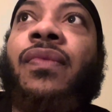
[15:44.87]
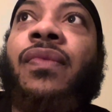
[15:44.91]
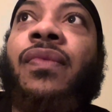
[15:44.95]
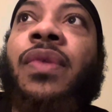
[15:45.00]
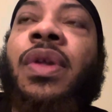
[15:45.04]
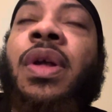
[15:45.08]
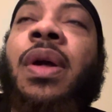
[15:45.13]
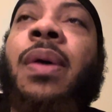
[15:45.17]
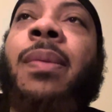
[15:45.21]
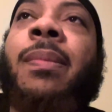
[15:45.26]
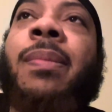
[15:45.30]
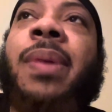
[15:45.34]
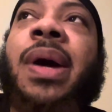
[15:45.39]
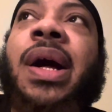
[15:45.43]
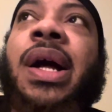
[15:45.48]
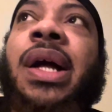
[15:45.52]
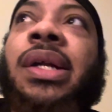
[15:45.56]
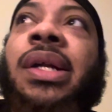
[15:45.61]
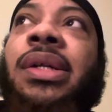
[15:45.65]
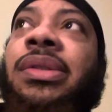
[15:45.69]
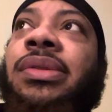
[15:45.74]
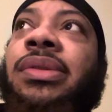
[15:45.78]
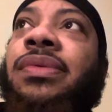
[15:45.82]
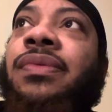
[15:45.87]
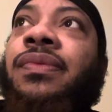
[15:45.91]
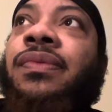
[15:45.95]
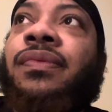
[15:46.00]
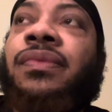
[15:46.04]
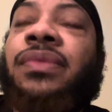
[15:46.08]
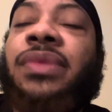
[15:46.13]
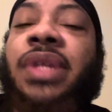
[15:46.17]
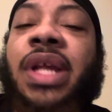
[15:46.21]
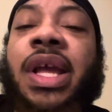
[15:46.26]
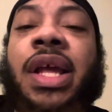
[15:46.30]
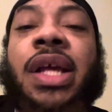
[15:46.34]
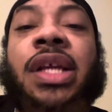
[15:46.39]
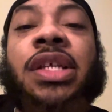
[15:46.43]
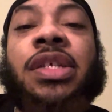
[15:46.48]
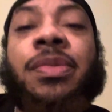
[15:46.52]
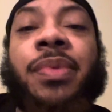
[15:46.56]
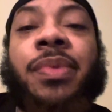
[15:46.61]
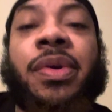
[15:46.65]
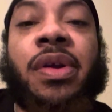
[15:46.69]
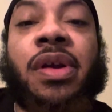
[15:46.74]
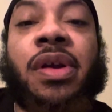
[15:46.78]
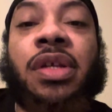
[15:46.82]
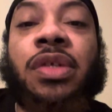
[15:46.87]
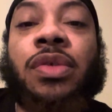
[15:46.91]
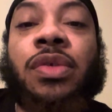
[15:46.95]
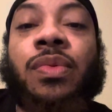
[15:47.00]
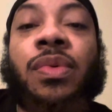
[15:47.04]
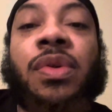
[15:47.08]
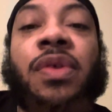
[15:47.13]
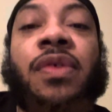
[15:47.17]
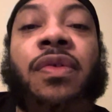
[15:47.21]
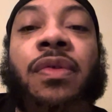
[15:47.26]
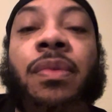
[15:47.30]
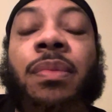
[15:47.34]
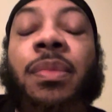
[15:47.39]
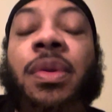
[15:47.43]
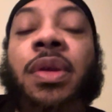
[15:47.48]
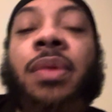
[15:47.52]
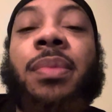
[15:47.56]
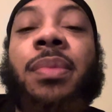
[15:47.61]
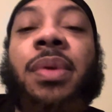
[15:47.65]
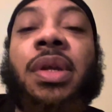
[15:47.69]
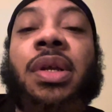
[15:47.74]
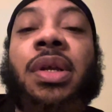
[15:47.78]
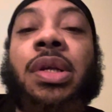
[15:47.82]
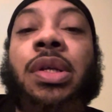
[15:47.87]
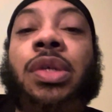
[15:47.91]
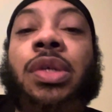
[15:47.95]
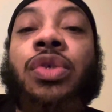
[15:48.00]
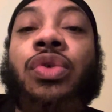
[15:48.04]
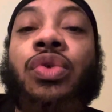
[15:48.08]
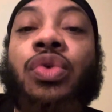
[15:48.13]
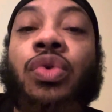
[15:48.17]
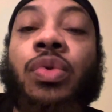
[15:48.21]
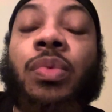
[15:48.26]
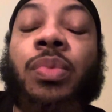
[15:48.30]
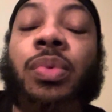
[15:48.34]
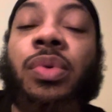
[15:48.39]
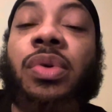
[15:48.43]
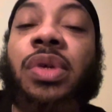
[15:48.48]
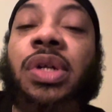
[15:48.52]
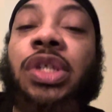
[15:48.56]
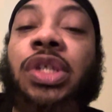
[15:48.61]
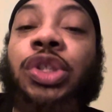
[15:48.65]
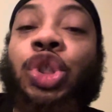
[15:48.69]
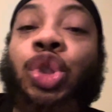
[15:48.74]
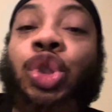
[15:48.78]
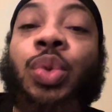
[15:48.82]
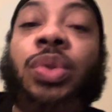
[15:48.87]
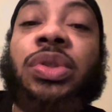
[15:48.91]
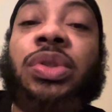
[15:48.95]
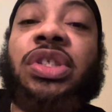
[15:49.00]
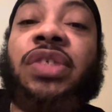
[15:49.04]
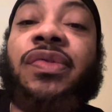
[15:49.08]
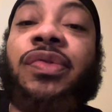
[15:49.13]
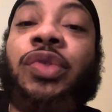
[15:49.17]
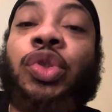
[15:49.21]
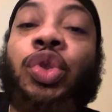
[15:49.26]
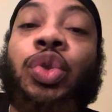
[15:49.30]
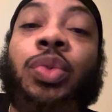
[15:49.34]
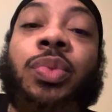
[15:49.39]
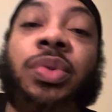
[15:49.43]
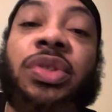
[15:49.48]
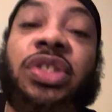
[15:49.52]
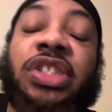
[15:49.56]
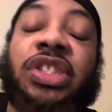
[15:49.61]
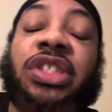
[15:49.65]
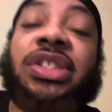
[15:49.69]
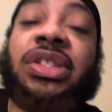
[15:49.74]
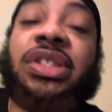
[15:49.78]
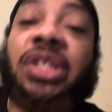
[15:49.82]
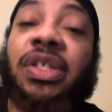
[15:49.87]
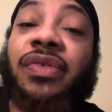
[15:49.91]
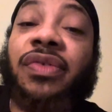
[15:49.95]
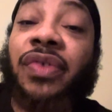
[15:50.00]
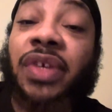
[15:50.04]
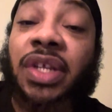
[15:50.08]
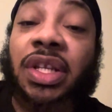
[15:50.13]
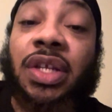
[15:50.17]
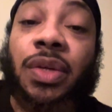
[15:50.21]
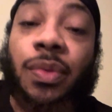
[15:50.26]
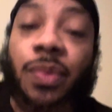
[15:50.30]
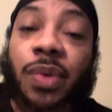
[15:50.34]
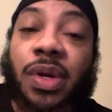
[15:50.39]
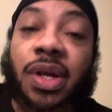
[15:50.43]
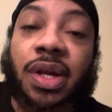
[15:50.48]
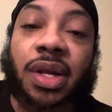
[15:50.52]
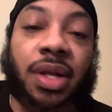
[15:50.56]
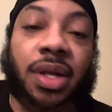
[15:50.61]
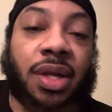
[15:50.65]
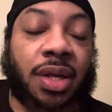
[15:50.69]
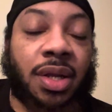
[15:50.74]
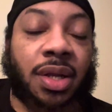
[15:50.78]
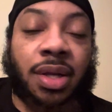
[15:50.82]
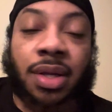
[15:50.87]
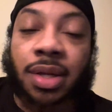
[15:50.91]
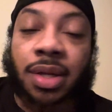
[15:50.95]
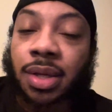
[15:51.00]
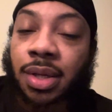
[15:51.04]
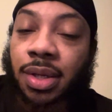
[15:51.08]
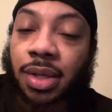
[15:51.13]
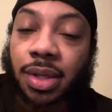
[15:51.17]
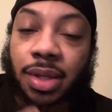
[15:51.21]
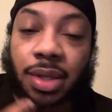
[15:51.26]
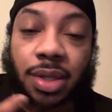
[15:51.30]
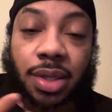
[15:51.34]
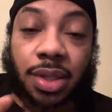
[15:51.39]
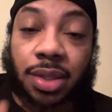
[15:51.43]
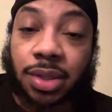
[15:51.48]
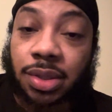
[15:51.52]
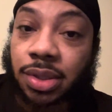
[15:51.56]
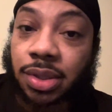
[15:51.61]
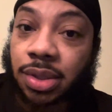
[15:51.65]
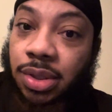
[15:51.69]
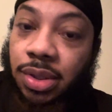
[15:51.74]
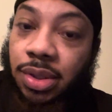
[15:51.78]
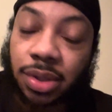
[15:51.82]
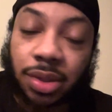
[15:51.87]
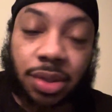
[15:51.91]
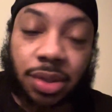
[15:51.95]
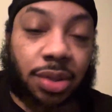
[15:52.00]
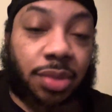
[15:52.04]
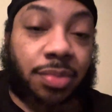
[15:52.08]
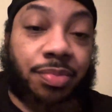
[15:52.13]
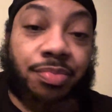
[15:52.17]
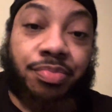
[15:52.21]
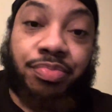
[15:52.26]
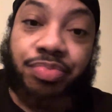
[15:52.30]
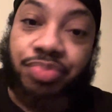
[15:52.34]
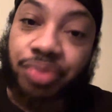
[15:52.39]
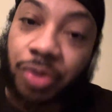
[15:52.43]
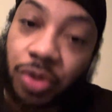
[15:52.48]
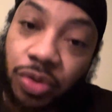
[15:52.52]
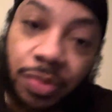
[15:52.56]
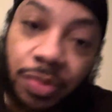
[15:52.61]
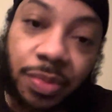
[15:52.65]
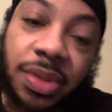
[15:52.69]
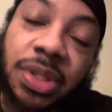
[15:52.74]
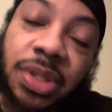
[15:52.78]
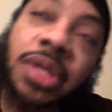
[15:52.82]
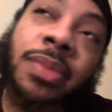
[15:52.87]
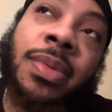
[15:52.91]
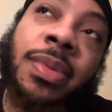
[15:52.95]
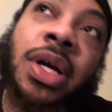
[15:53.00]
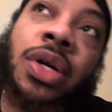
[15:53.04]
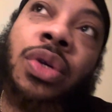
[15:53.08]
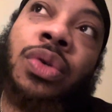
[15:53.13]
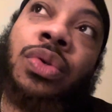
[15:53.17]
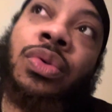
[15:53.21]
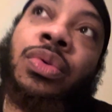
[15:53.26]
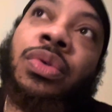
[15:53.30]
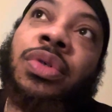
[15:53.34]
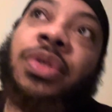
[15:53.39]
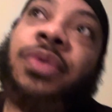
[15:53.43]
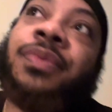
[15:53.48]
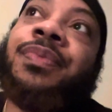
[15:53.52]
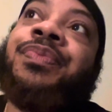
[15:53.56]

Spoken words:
combine that experience with me being super intuitive and super sensitive anyway, it just broke me to my core.